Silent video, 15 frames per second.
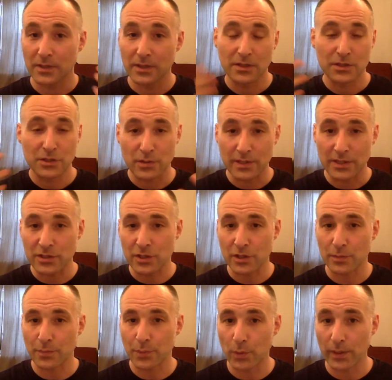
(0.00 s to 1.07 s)
so at a
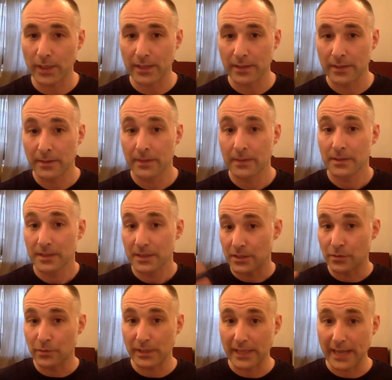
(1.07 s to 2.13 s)
certain point,
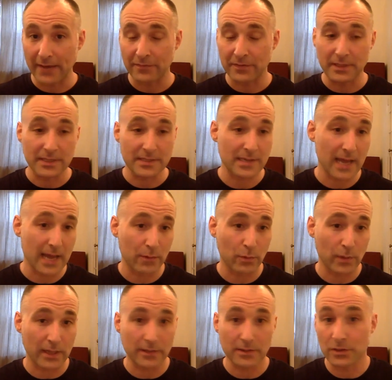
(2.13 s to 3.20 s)
you really have to decide,
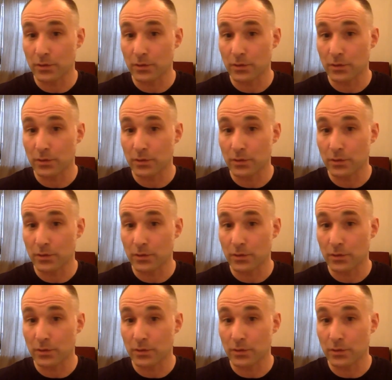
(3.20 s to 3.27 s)
well,